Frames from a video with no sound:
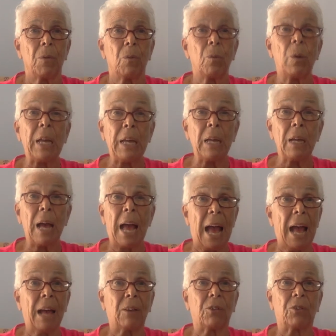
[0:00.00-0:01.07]
We
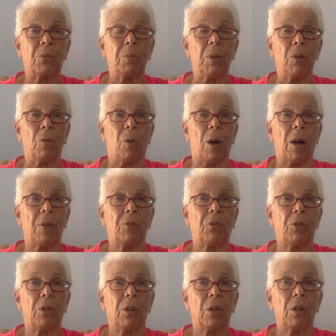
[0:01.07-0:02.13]
ask
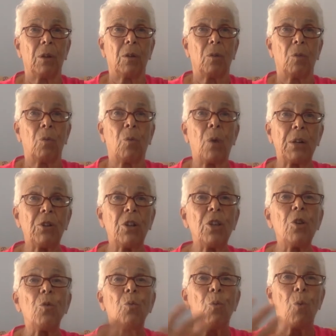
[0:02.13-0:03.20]
midwives, what do
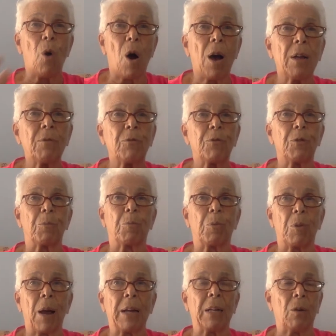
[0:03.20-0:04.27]
you want for
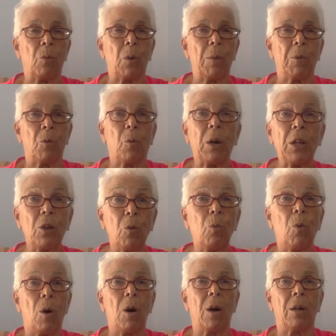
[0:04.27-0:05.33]
pregnant women? What do you
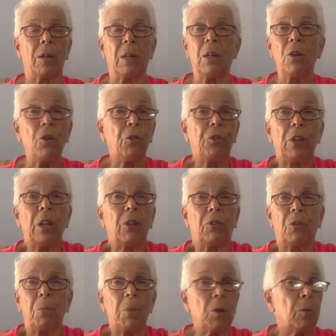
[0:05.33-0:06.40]
want? In New Zealand,
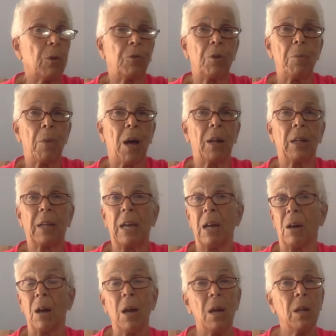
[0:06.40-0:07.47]
it's a midwifery model of
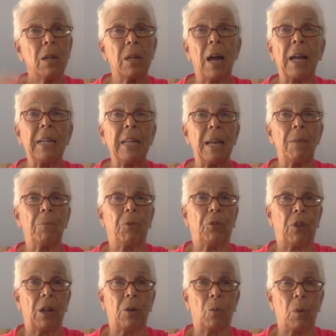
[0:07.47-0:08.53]
care.
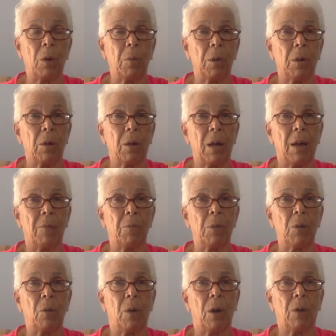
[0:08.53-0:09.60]
98% of women have
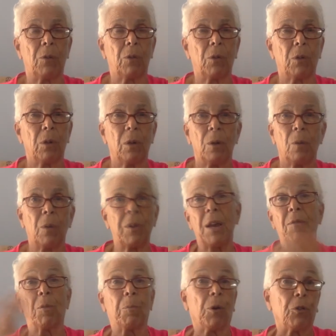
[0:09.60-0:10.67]
midwives. Whether
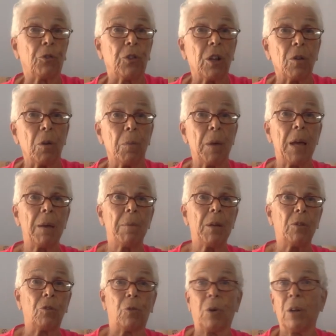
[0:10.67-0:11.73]
you have a posterior
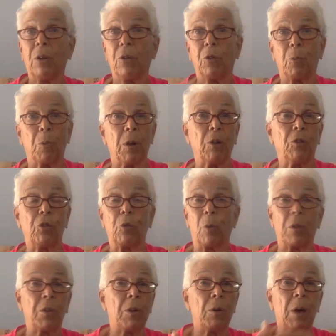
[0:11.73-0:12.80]
baby, twins, breeches,
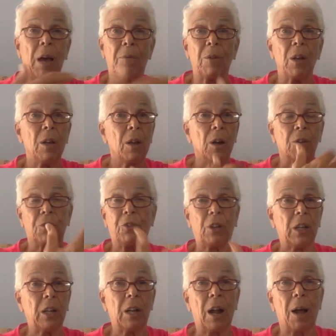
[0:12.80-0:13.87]
whether you have or
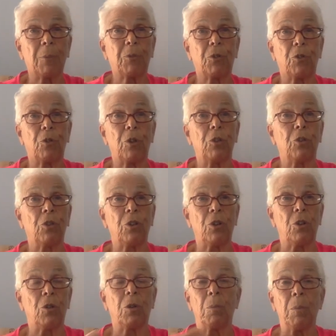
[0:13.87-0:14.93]
seen an
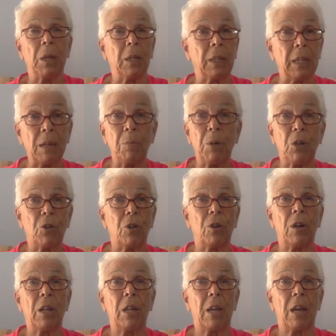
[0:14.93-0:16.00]
obstetrician, you can be a lead
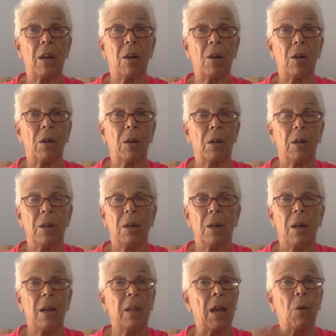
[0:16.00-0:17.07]
maternity carer,
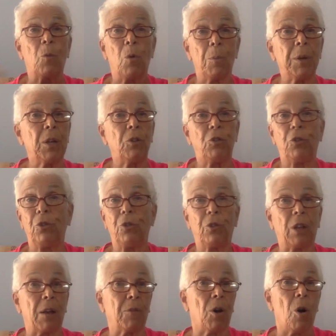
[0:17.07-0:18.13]
and that woman can choose
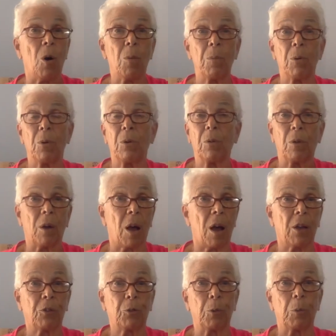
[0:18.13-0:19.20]
to have a home birth or a
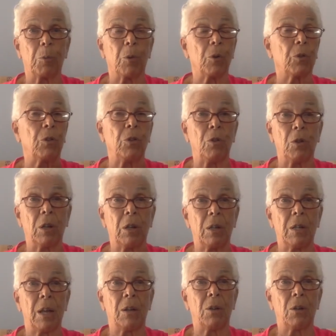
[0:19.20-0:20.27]
hospital birth, and you can
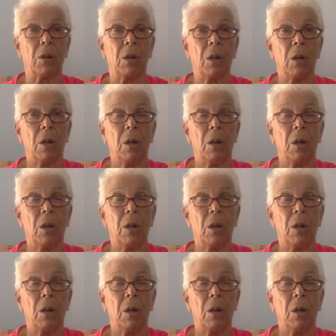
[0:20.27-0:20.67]
attend her.